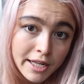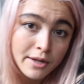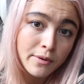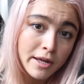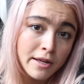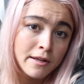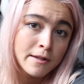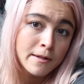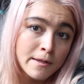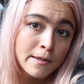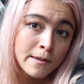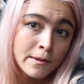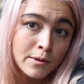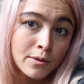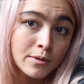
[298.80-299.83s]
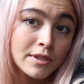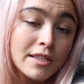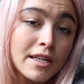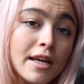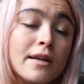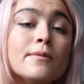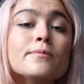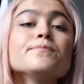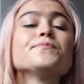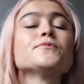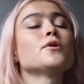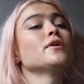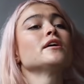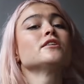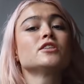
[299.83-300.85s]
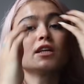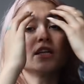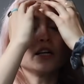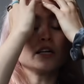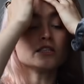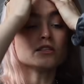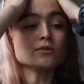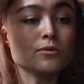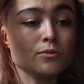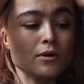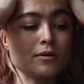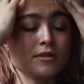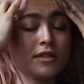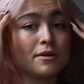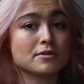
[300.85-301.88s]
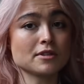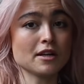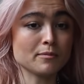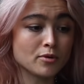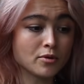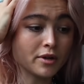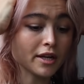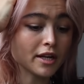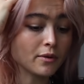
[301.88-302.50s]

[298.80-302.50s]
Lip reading: anyway. What was I saying? Oh yeah, chicken nuggets. Oh, what I was saying was kind of boring